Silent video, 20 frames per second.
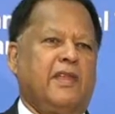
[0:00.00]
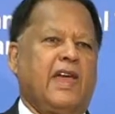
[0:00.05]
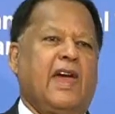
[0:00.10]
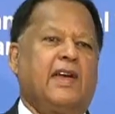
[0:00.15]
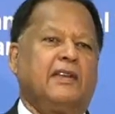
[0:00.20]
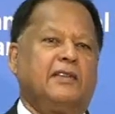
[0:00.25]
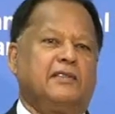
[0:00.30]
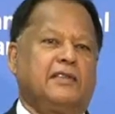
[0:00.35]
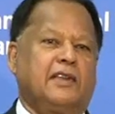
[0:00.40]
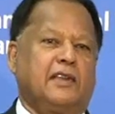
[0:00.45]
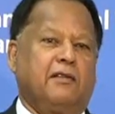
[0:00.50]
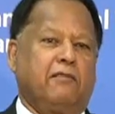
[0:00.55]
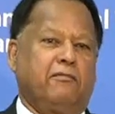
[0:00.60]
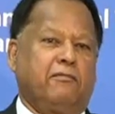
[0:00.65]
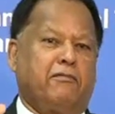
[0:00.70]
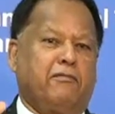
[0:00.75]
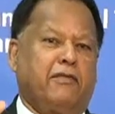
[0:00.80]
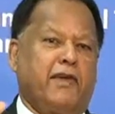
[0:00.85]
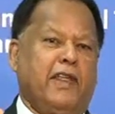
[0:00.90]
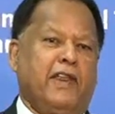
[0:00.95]
there is a
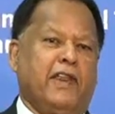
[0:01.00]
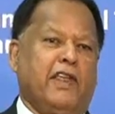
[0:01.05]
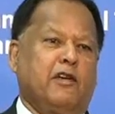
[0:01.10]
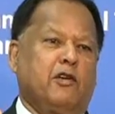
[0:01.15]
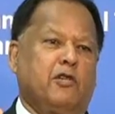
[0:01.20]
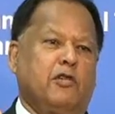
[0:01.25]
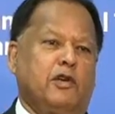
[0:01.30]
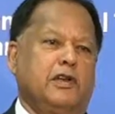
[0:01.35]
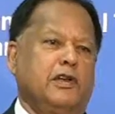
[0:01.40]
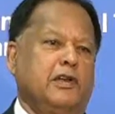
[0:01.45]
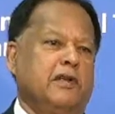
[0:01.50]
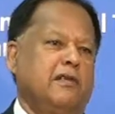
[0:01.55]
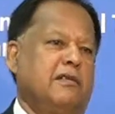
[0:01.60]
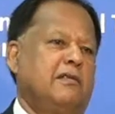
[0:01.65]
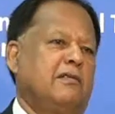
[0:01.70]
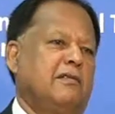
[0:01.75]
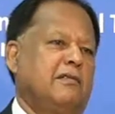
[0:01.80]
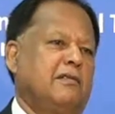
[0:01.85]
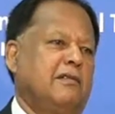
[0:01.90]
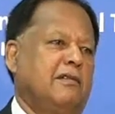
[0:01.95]
very good
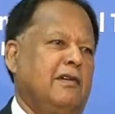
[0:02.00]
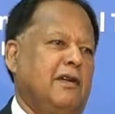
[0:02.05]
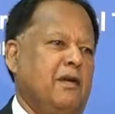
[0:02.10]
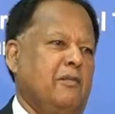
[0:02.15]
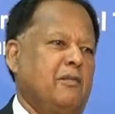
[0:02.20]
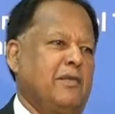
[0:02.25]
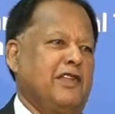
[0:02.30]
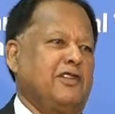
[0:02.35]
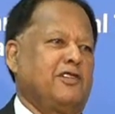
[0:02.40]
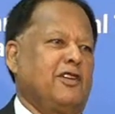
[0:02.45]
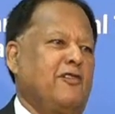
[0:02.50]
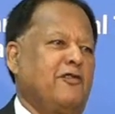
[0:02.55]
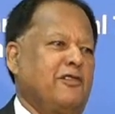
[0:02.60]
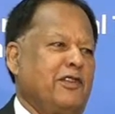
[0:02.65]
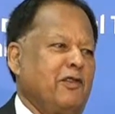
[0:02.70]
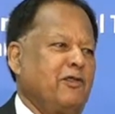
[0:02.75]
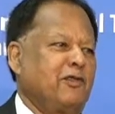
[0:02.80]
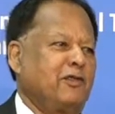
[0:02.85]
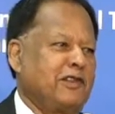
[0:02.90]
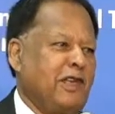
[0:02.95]
piece
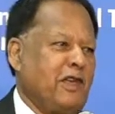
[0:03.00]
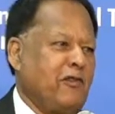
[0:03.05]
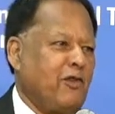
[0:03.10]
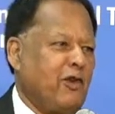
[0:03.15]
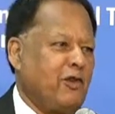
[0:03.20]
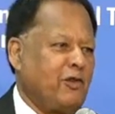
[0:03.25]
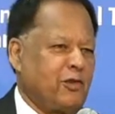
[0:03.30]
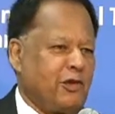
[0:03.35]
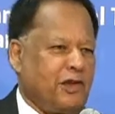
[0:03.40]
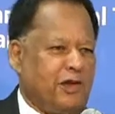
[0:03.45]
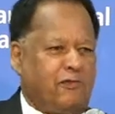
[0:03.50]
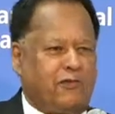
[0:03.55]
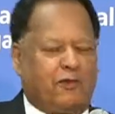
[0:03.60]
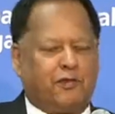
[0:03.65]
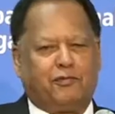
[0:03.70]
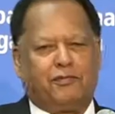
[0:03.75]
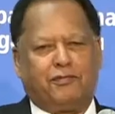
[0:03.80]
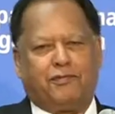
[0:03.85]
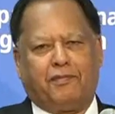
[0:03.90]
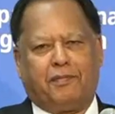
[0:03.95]
of news I want to give
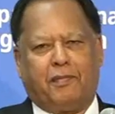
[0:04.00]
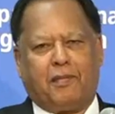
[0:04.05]
you.